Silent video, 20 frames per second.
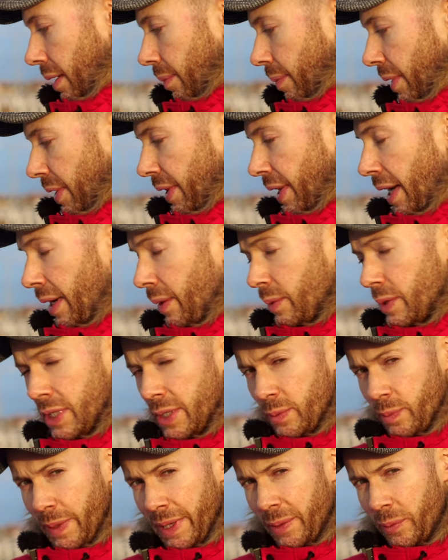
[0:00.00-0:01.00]
But that was
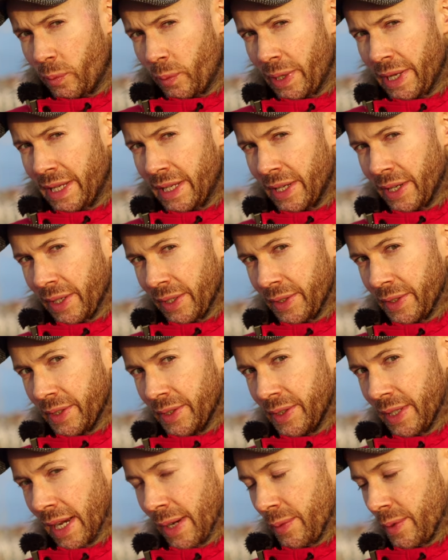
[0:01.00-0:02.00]
a bit weird.
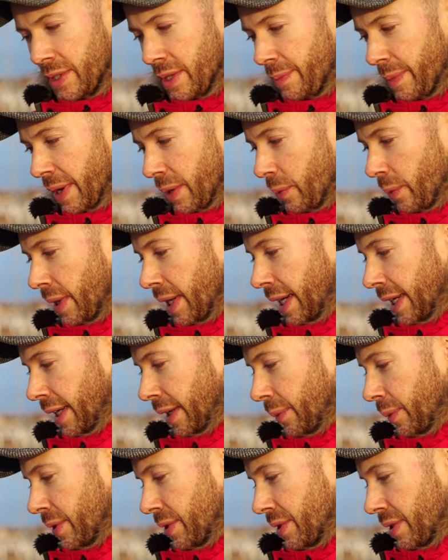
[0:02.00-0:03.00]
That was a bit weird.
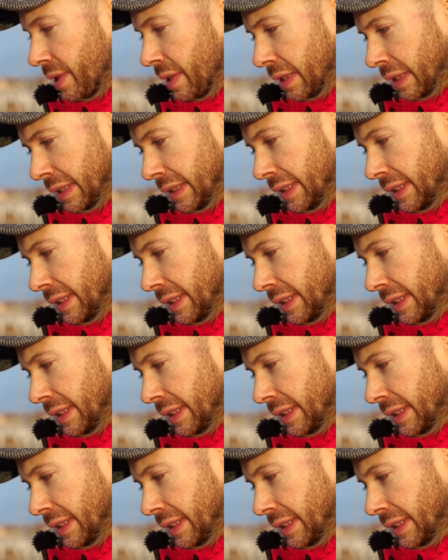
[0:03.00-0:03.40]
It was...